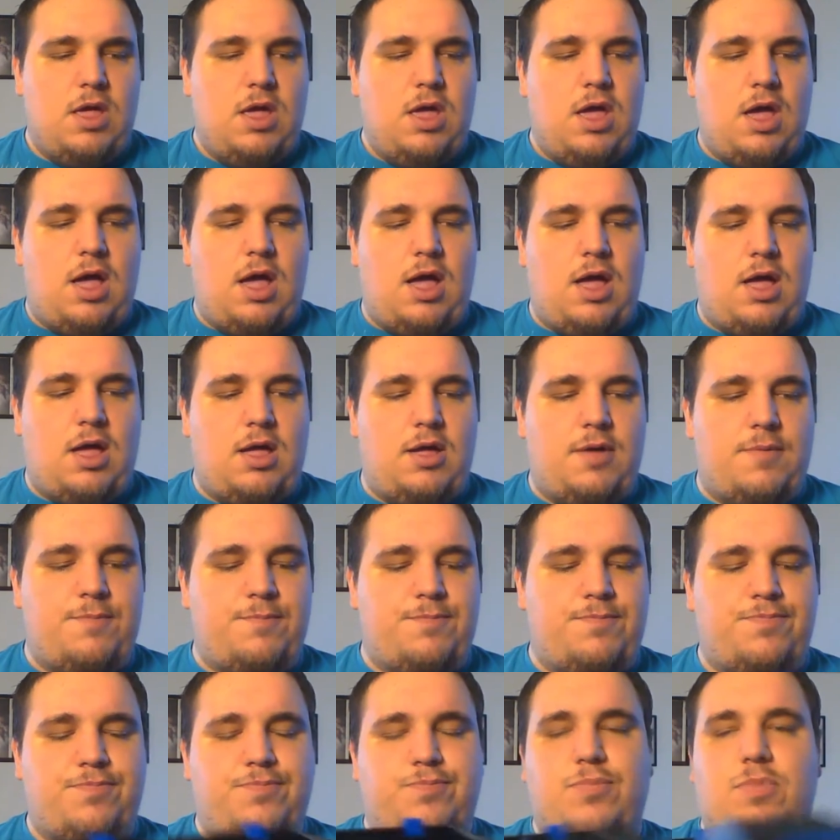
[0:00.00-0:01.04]

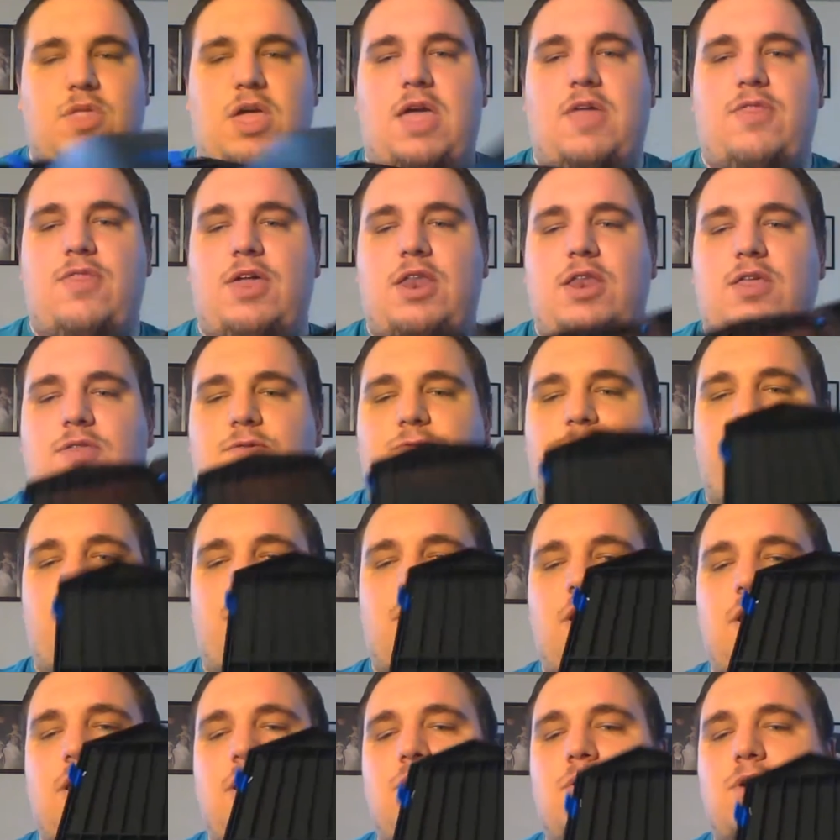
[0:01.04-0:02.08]
And then in the
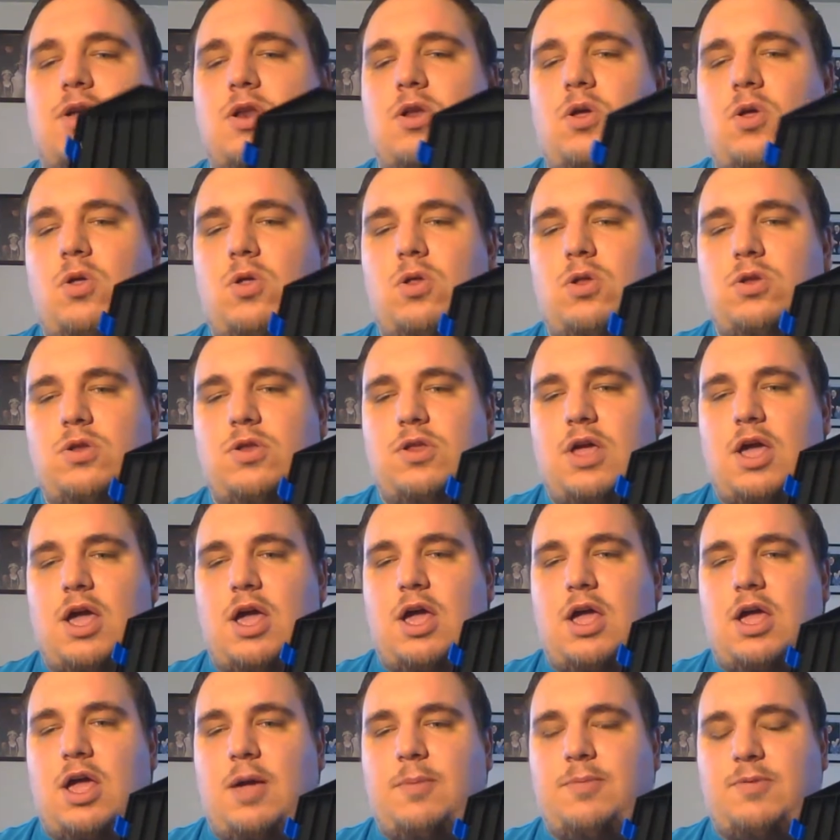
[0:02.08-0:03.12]
front you can hold
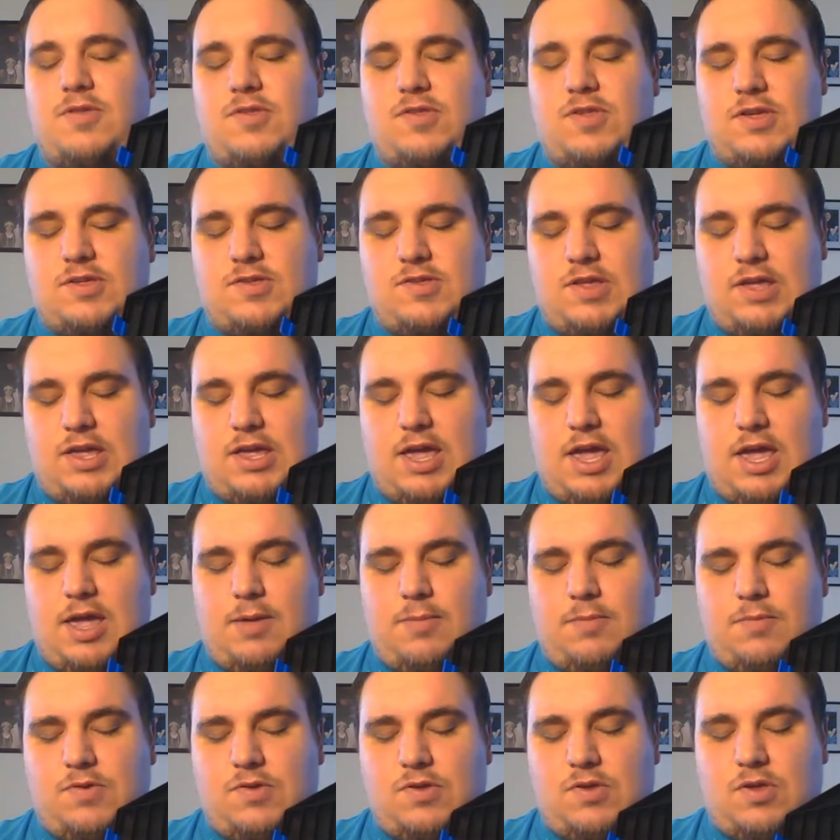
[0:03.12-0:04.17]
up to 16
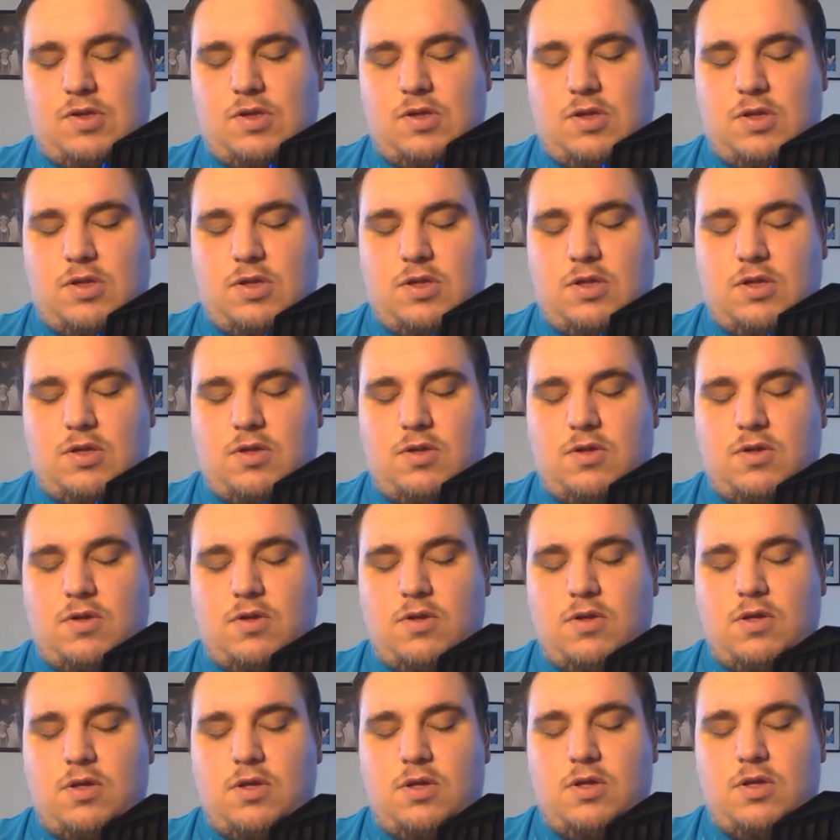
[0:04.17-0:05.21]
games,
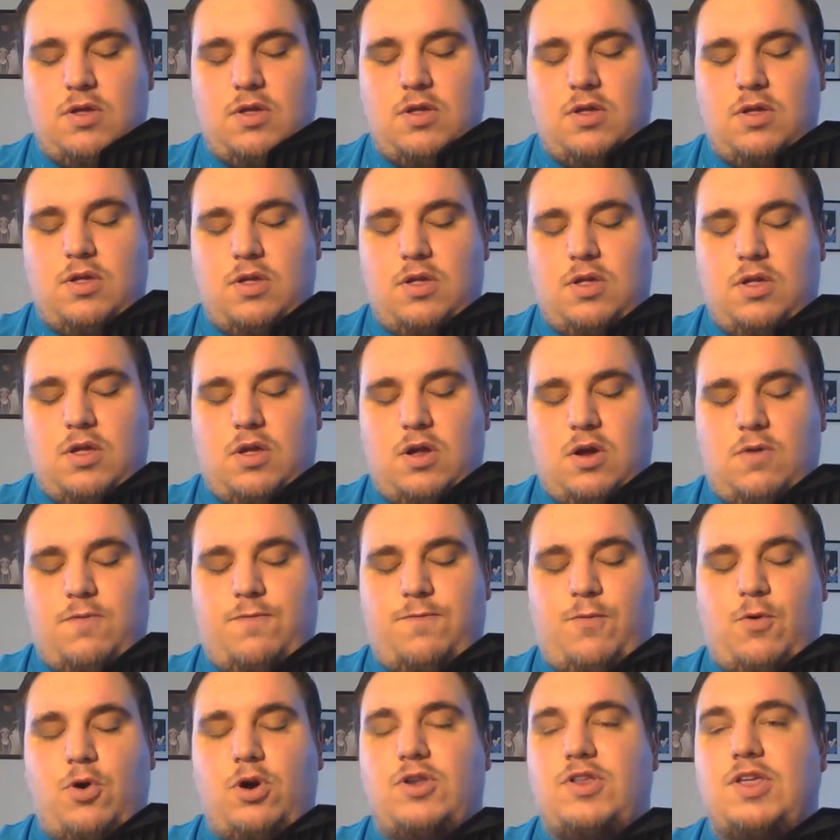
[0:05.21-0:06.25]
or
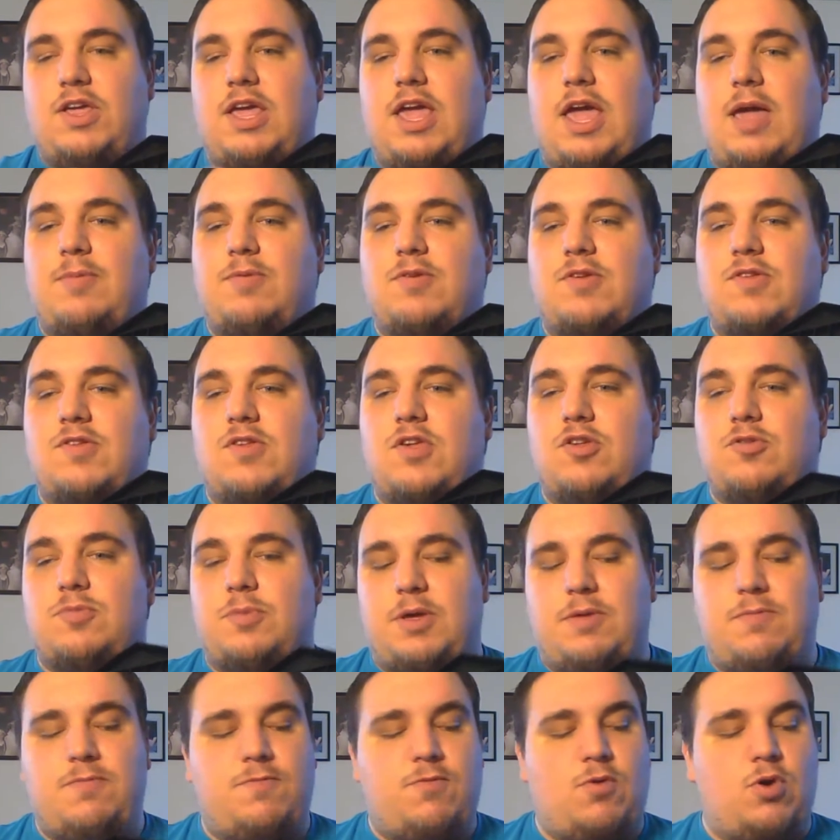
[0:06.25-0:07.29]
14 games, excuse
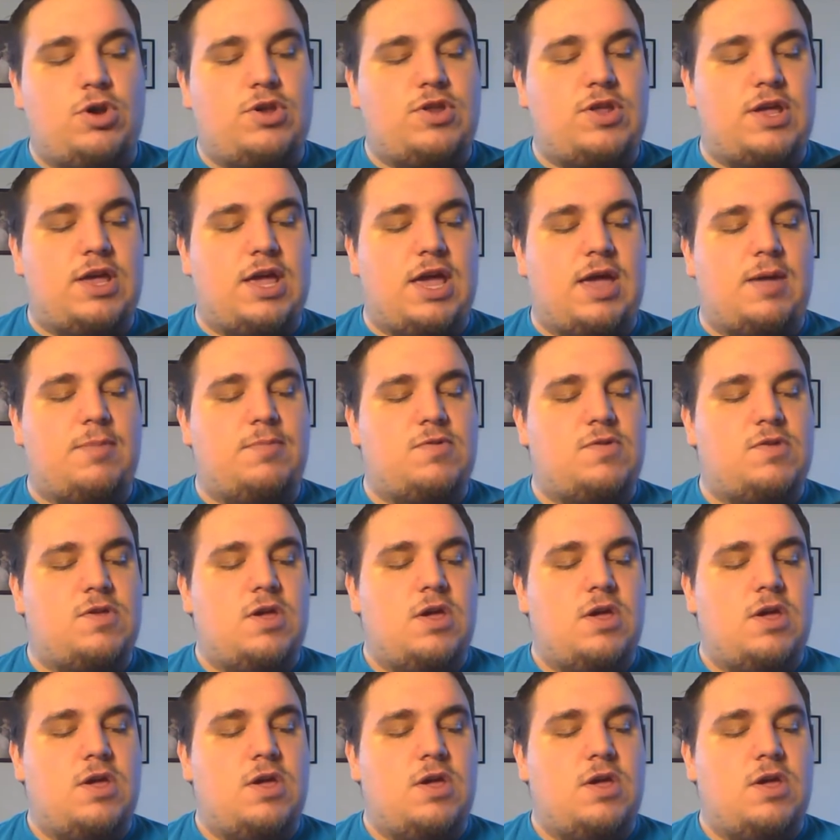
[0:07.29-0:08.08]
me, 14 games,